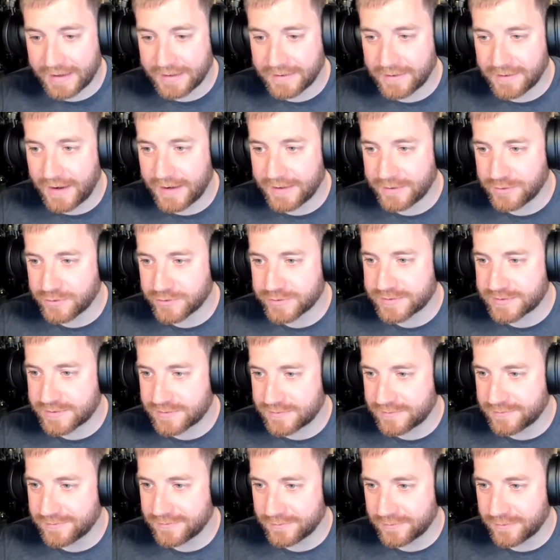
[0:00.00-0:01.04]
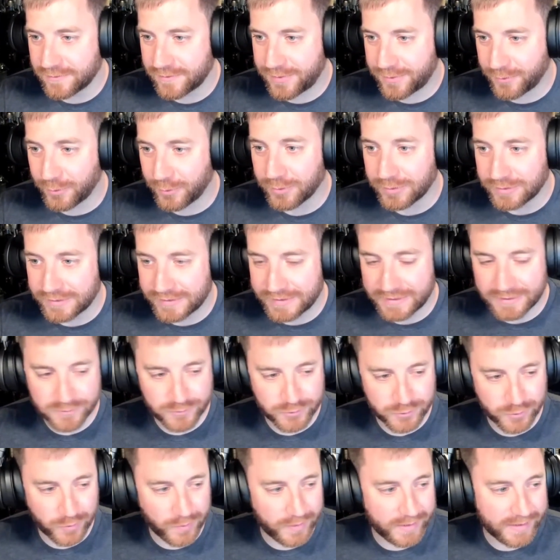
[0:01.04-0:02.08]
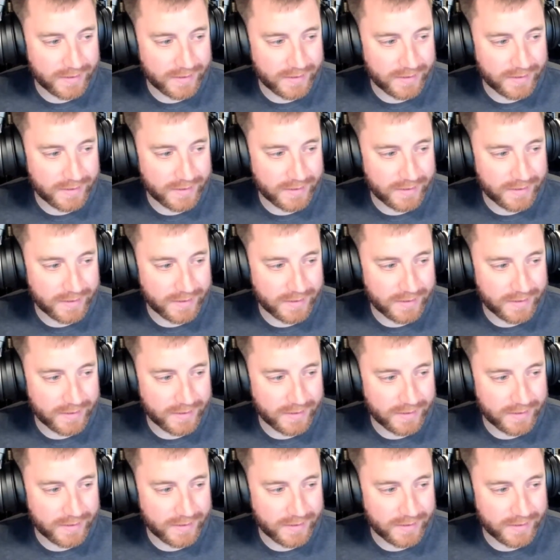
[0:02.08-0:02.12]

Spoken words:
I just thoroughly enjoy